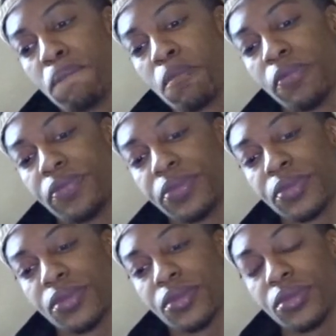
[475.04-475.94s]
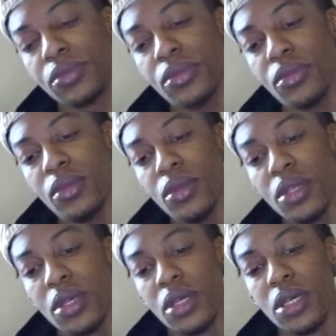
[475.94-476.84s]

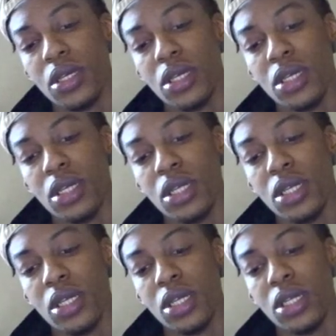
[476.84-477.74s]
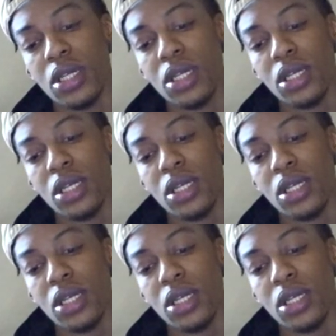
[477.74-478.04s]
Nothing is said.